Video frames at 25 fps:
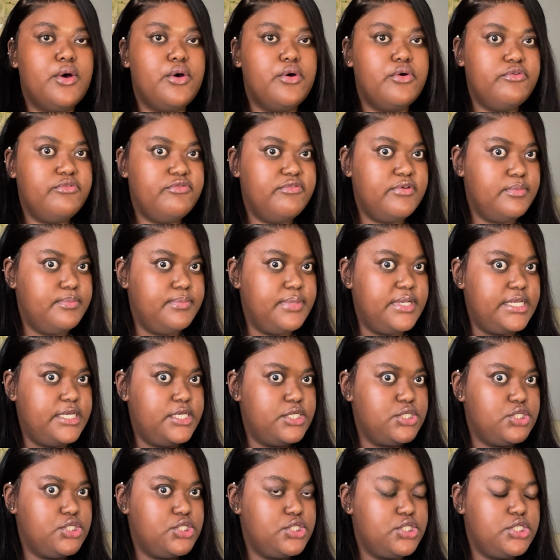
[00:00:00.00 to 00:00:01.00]
over
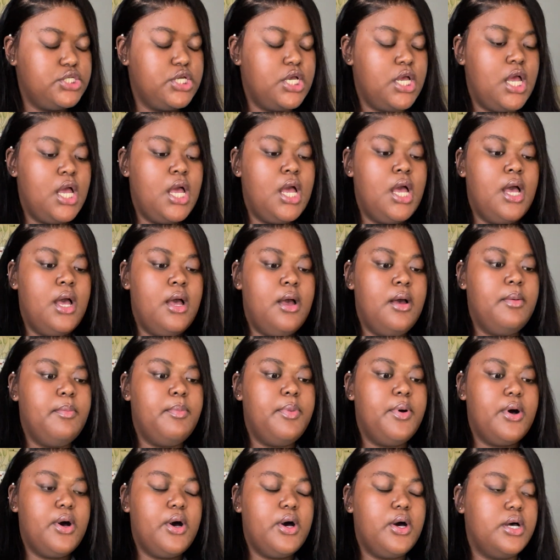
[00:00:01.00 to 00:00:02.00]
bleached
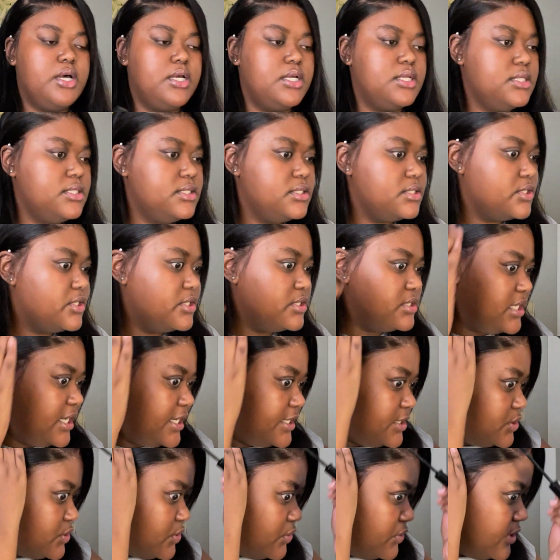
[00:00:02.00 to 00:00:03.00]
parts, because I
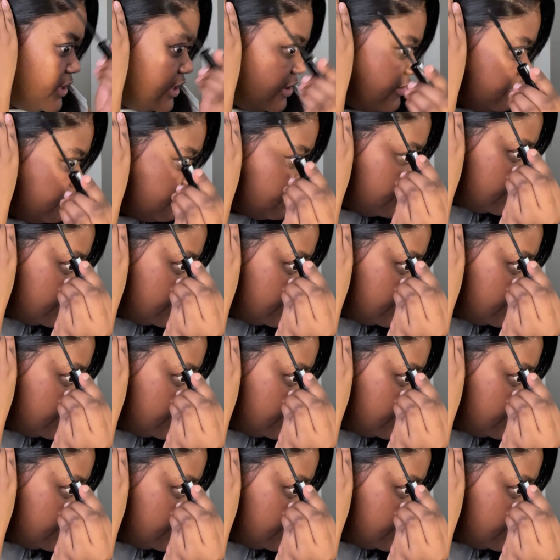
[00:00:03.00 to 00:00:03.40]
don't have